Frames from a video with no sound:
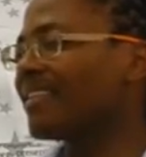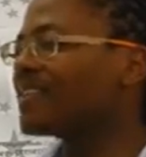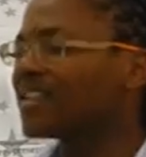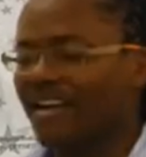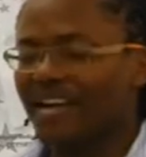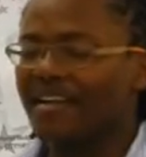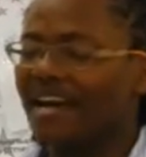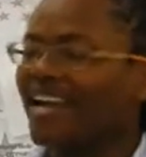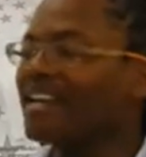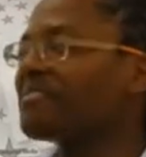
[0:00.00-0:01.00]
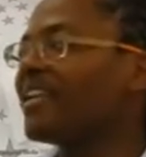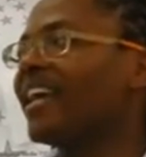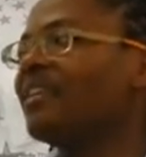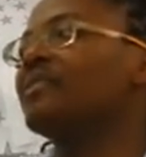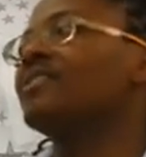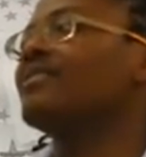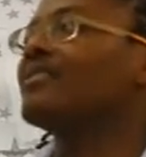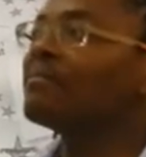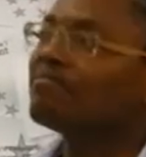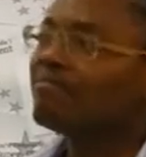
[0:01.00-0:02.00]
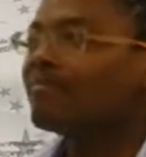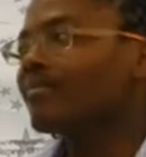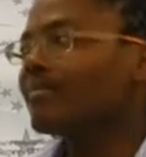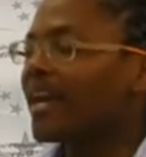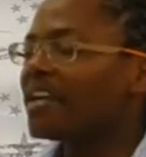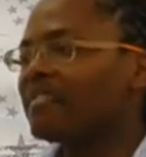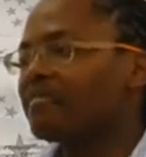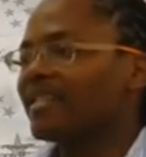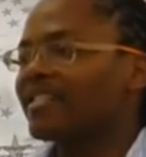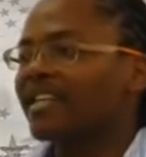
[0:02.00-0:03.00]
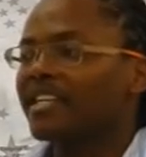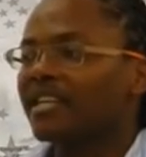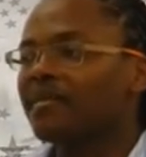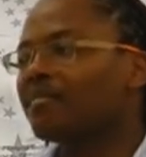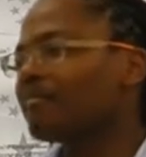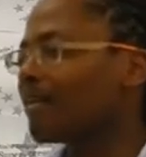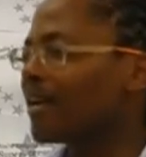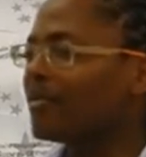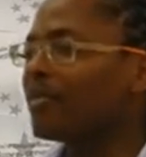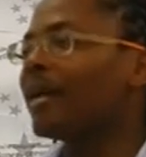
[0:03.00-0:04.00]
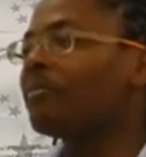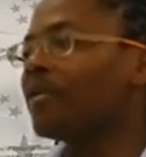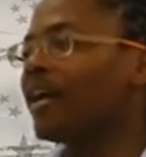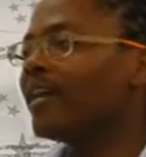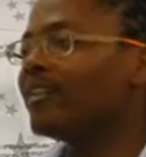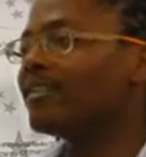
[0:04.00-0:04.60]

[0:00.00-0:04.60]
I kind of feel like it was kind of in my sector, kind of what I'm good at.